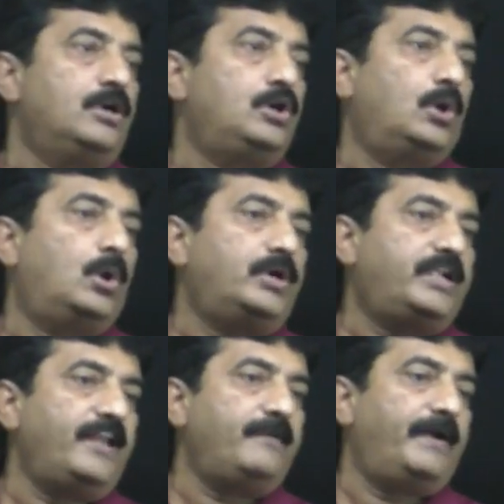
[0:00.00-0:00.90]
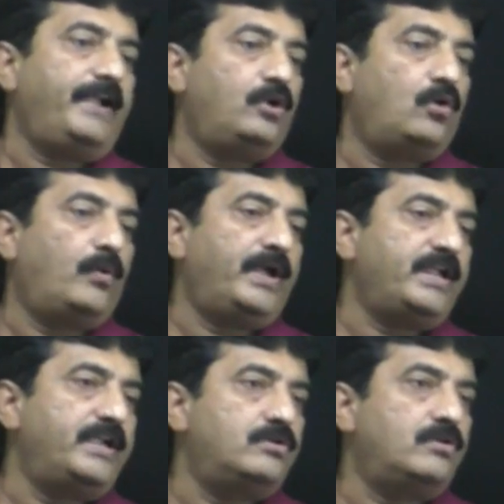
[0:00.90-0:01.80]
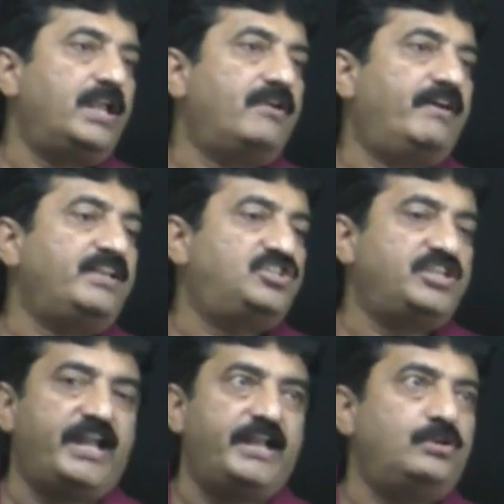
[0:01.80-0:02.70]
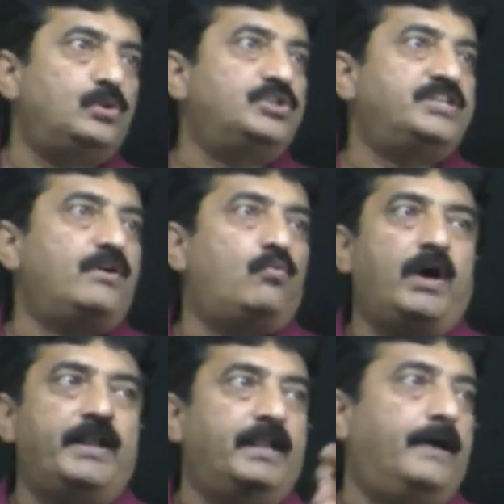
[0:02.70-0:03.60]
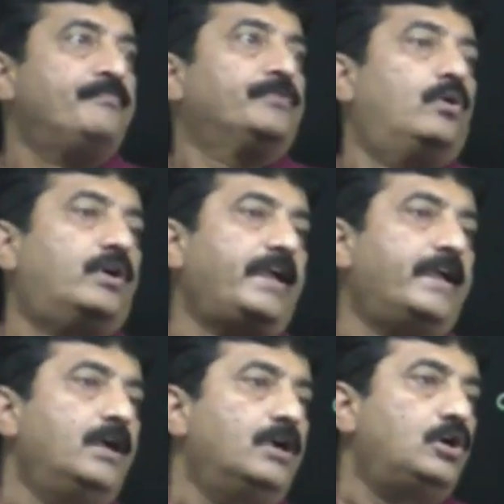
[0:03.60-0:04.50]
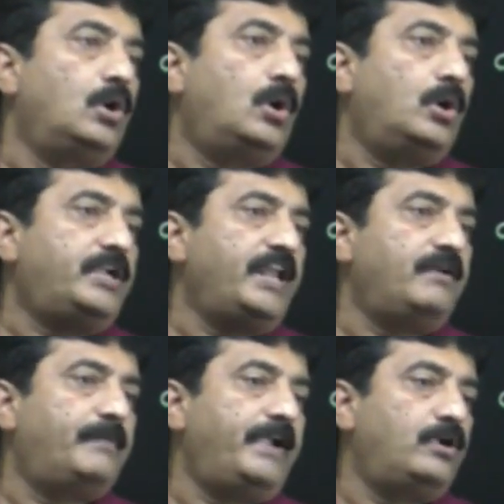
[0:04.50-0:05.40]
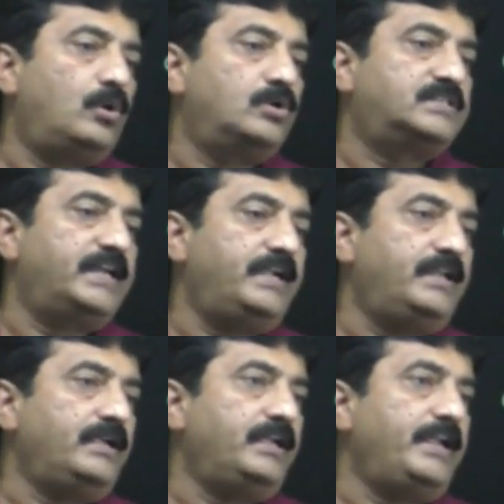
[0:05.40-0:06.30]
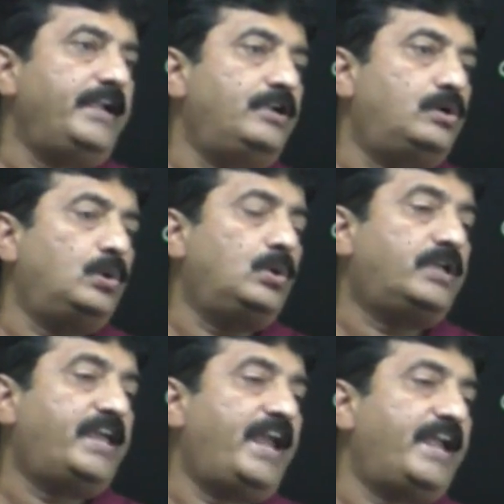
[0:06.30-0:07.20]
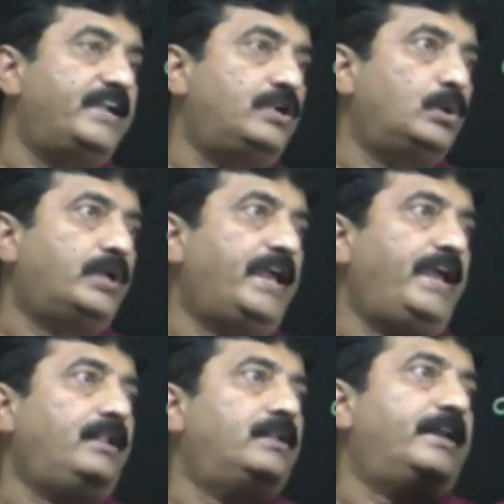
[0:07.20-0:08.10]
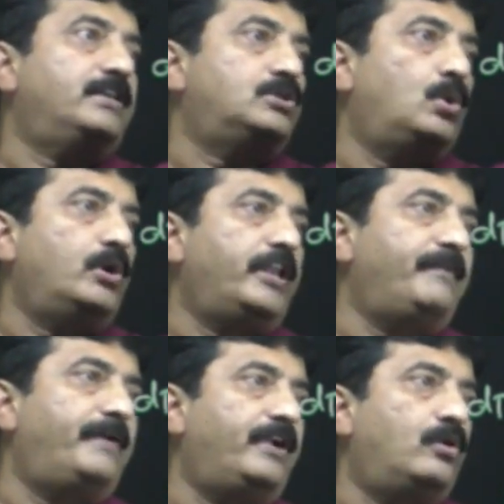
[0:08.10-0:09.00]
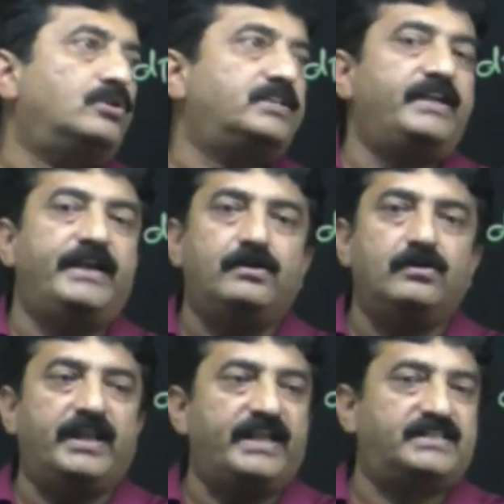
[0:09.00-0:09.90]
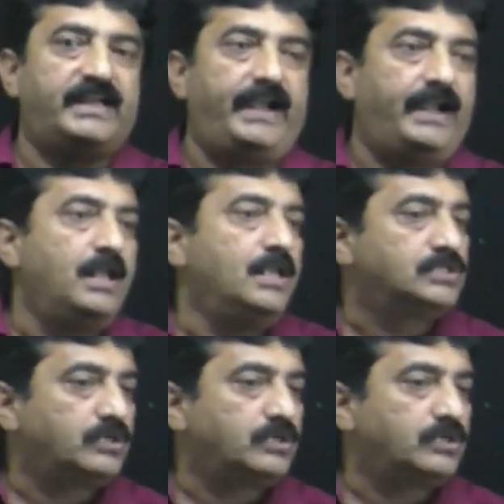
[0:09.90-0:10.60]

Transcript: Dou t by dou y into dy, j into j, 1. Okay. Dou t by dou z into k, that is dou t by dou z into dz.